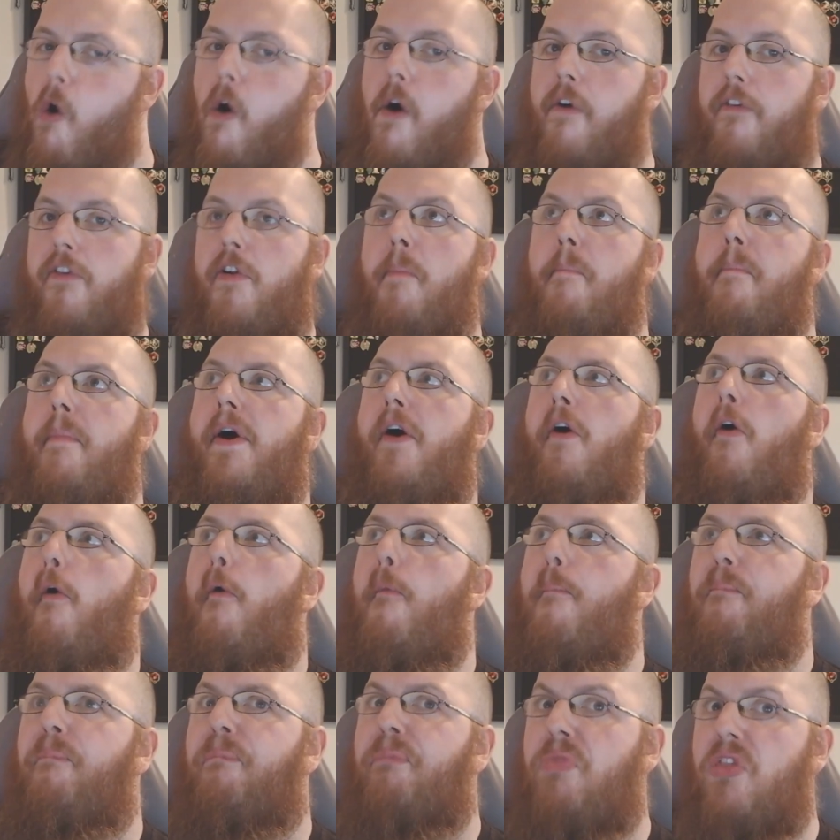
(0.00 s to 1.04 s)
the
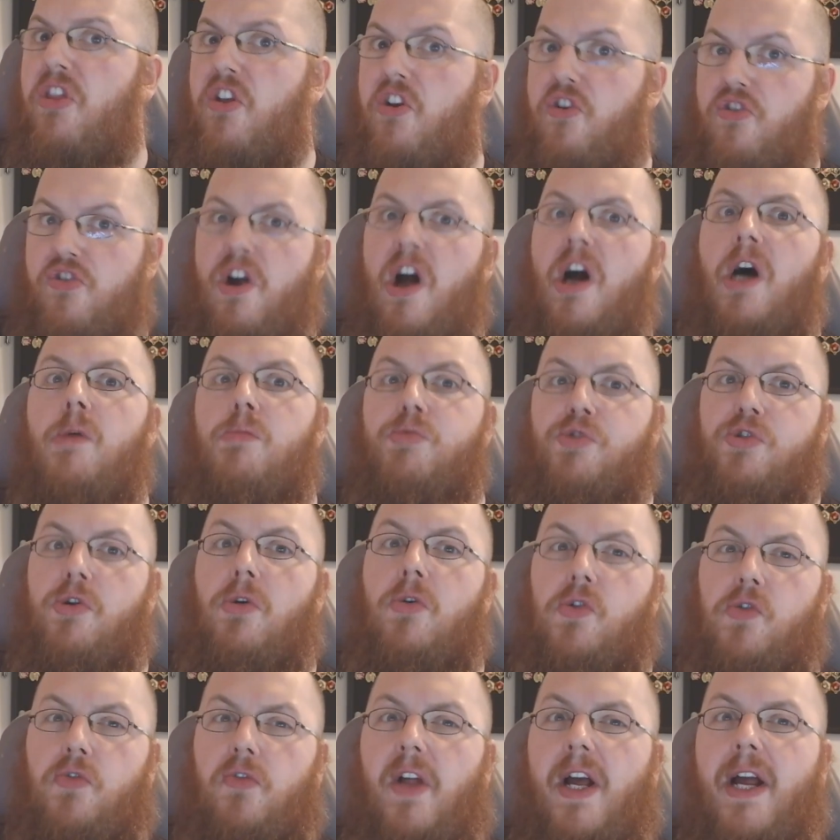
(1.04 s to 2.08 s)
milk just helps
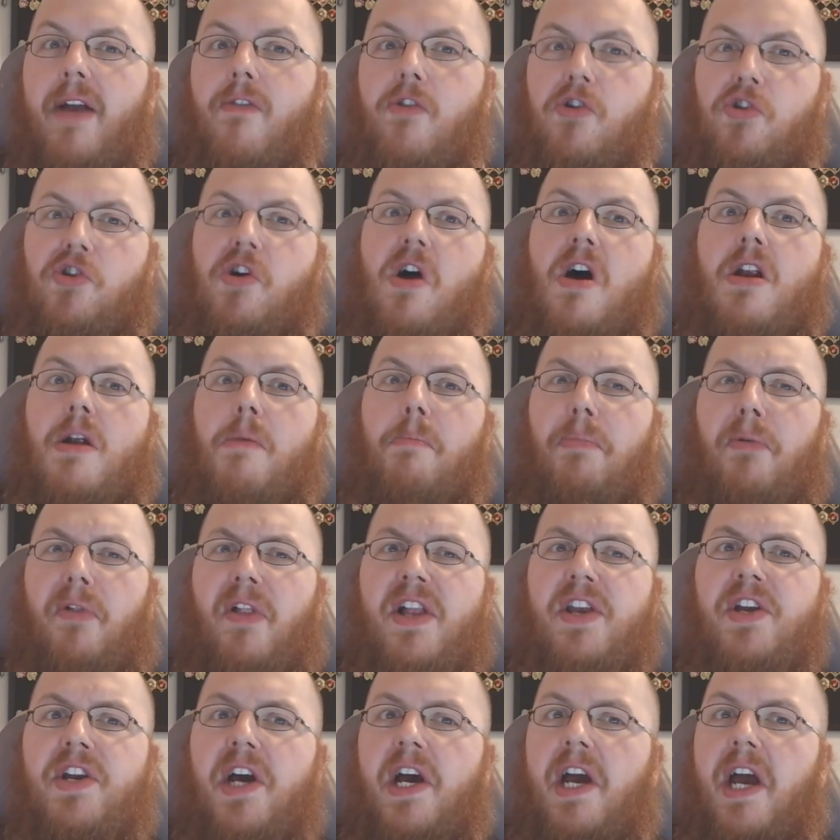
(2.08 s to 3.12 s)
those flavors kind of
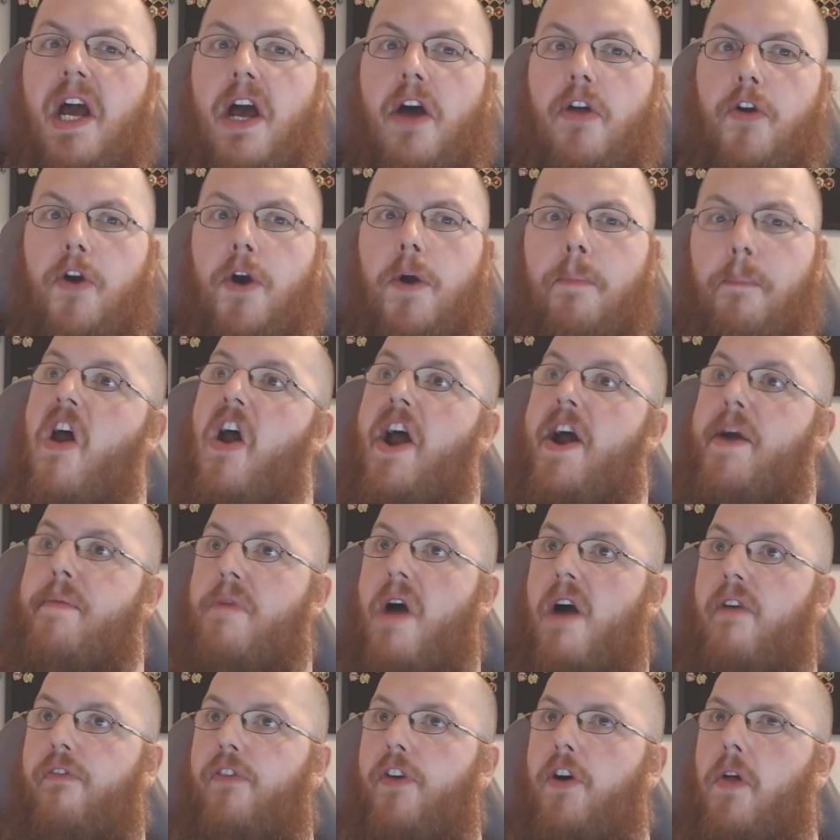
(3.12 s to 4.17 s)
blend together. And
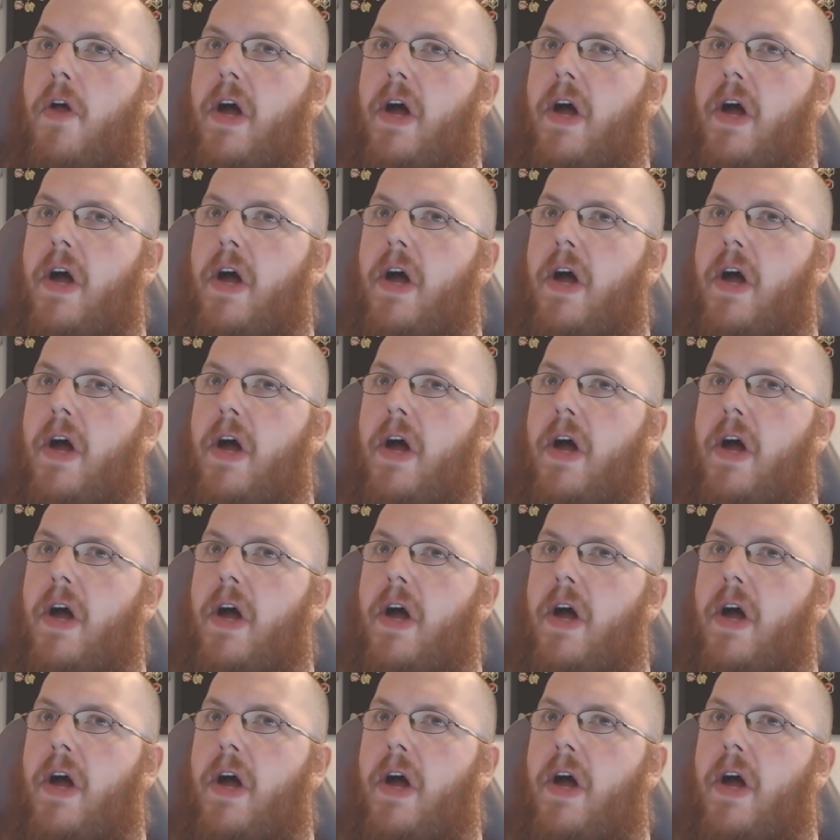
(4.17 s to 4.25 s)
I feel